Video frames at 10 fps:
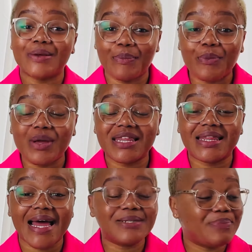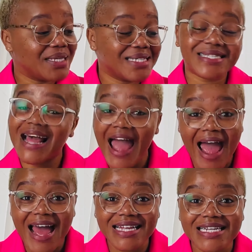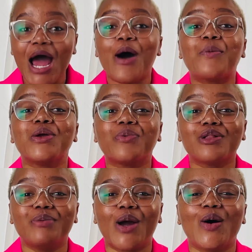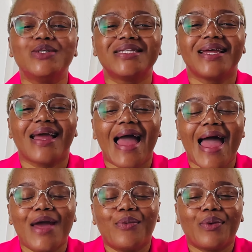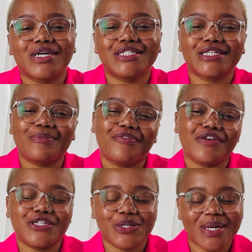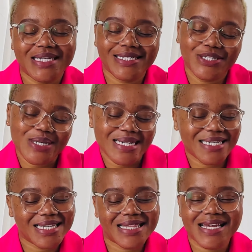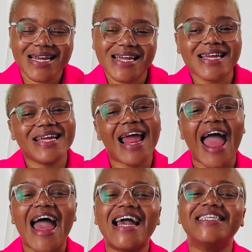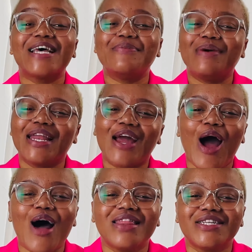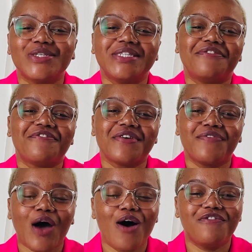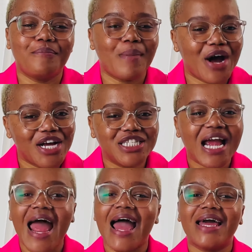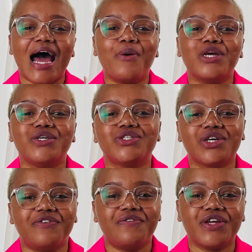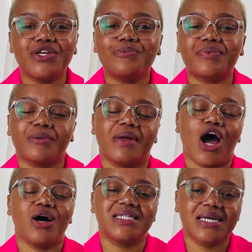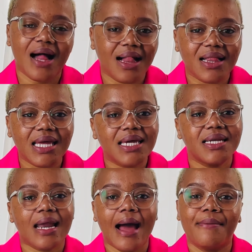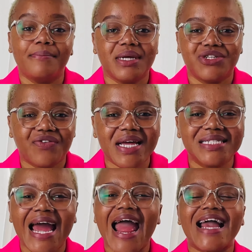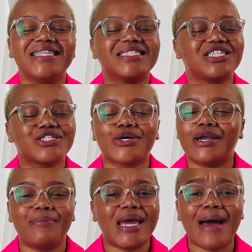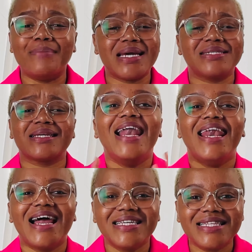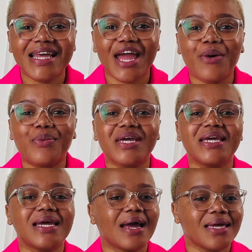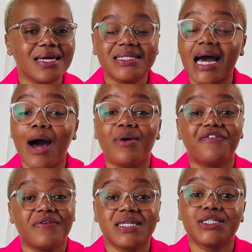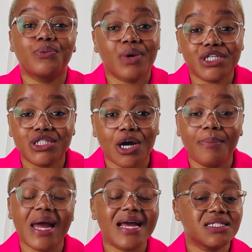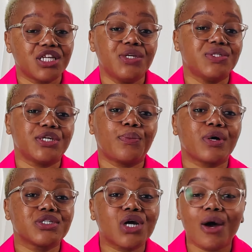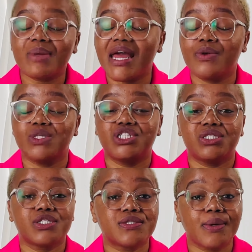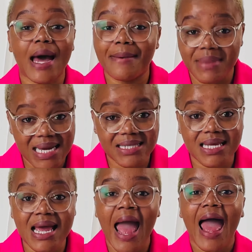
With that being said, we will be hosting a workshop for 2023. It's happening on the 25th of March at our usual venue, Premier Hotel in Midrand. It's just going to be amazing. Last year, we kicked our first workshop, execution workshop. It was just so amazing.